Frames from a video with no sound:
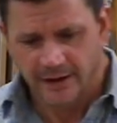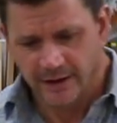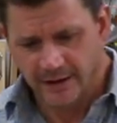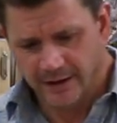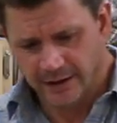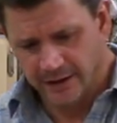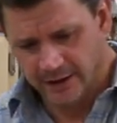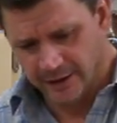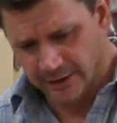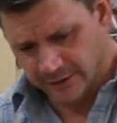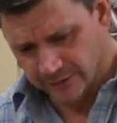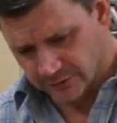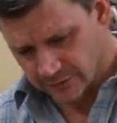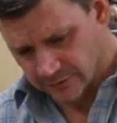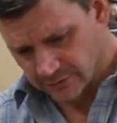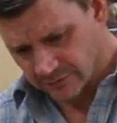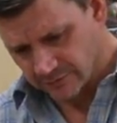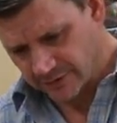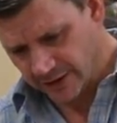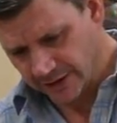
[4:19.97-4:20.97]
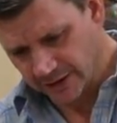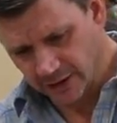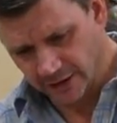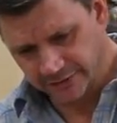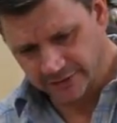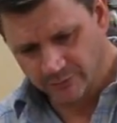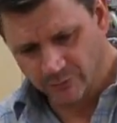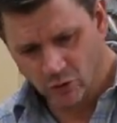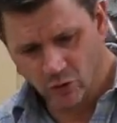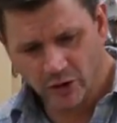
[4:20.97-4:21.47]
and then
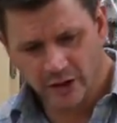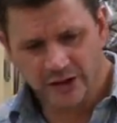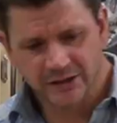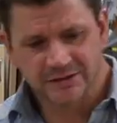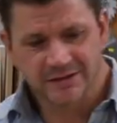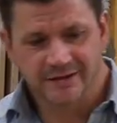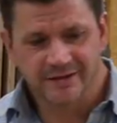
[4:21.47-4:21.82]
cut the mortise,